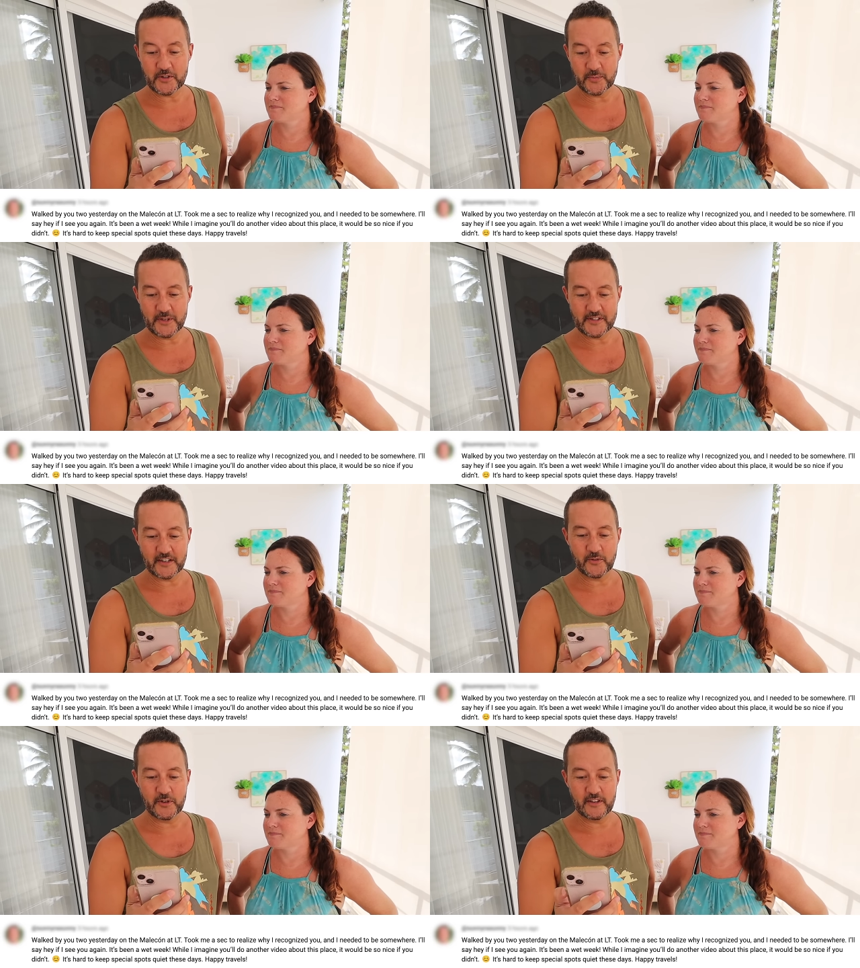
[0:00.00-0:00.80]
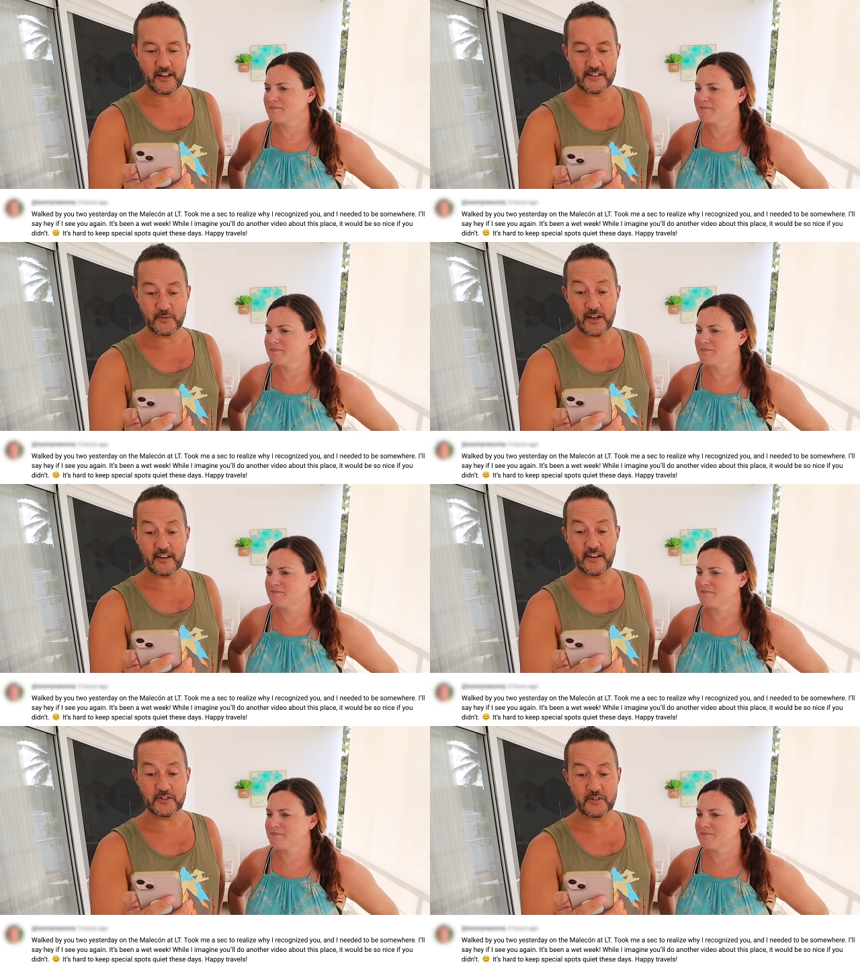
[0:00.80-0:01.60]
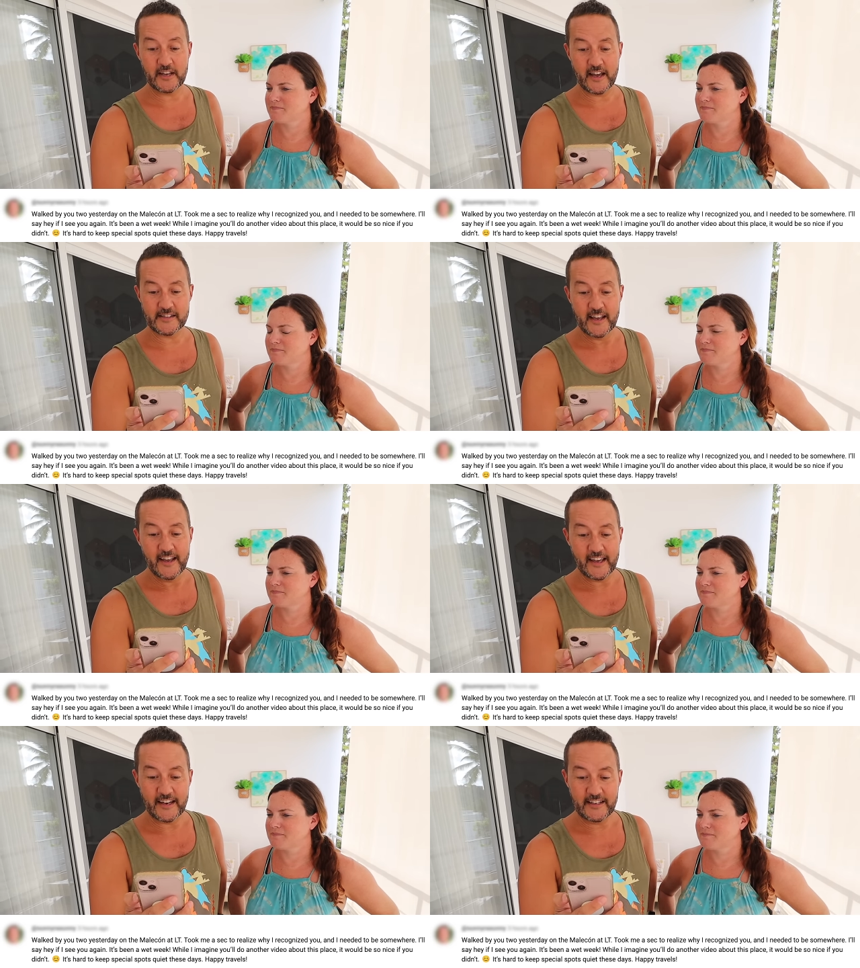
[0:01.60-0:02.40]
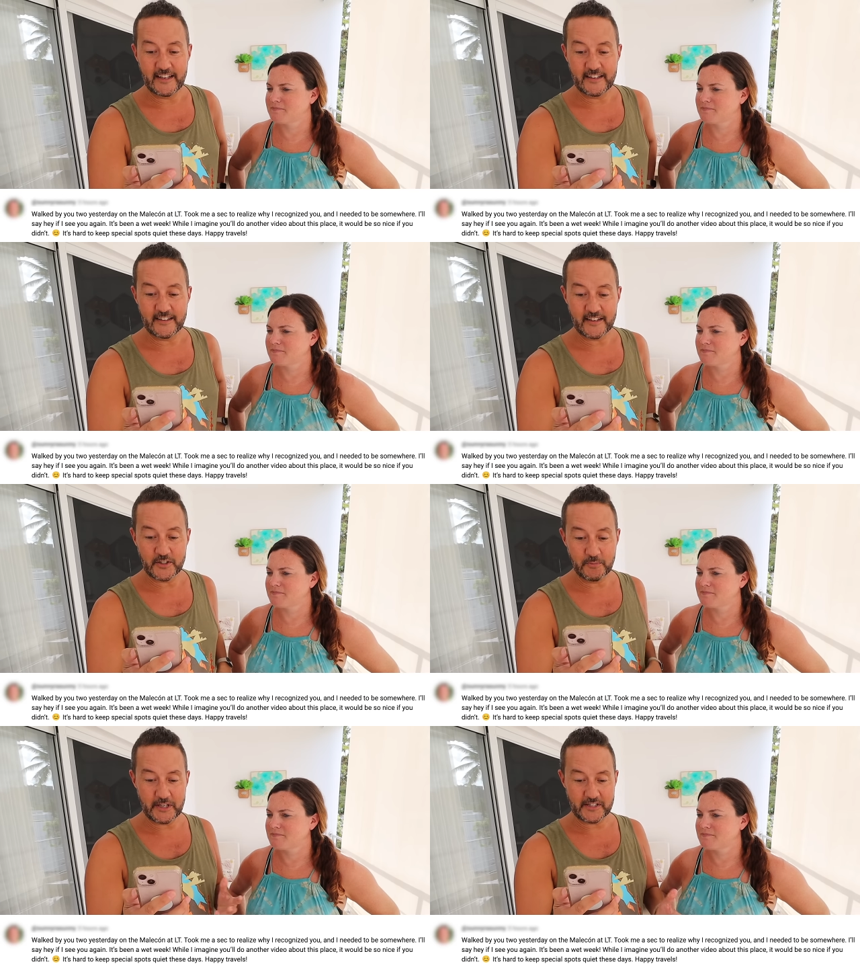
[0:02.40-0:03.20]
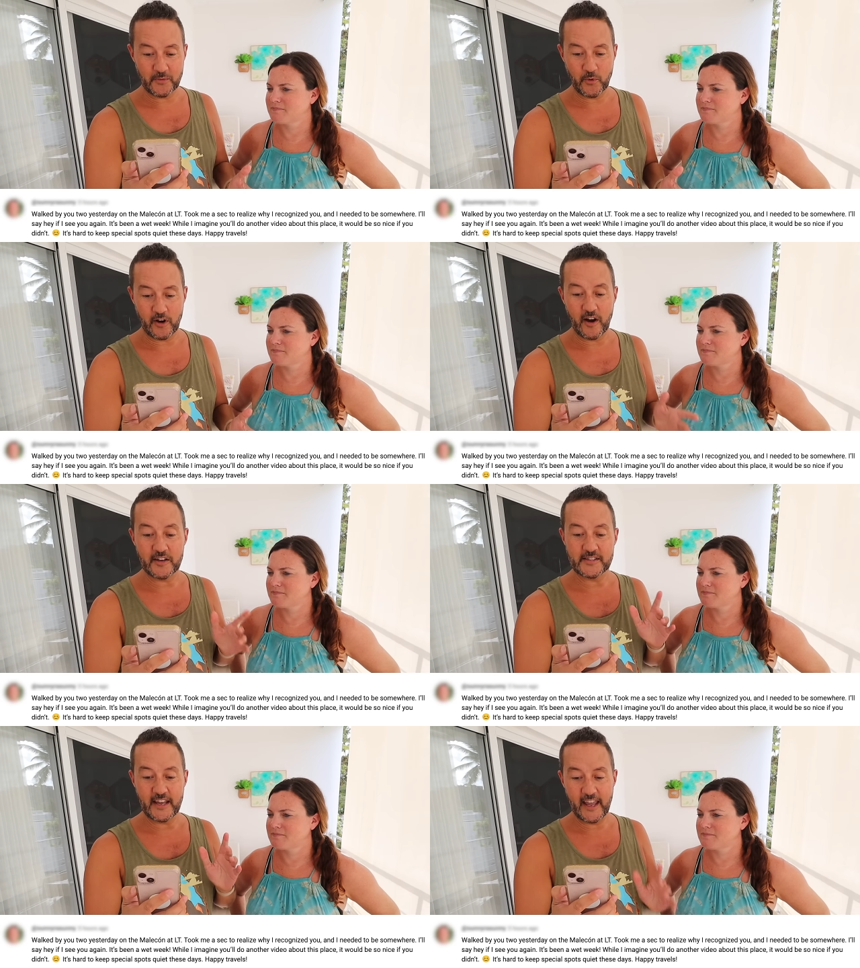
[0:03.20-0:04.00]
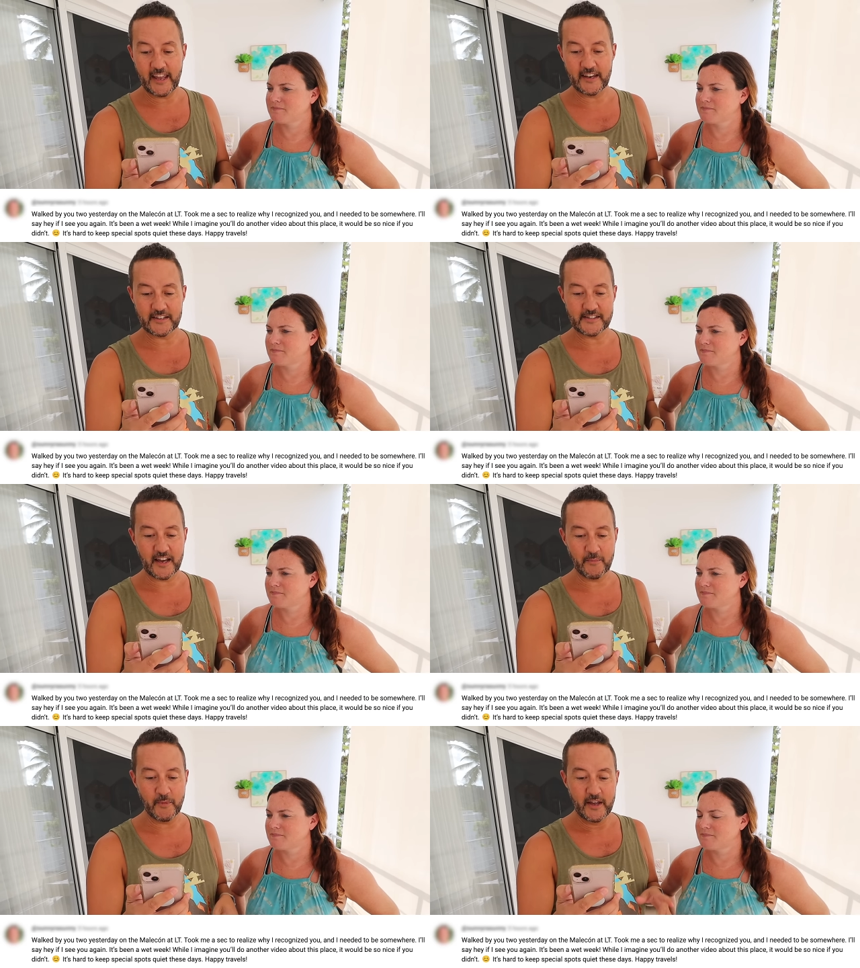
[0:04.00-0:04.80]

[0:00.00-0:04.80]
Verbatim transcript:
Speaker 1: Took me a sec to realize I recognized you guys and I needed to be somewhere. I'll say hey next time.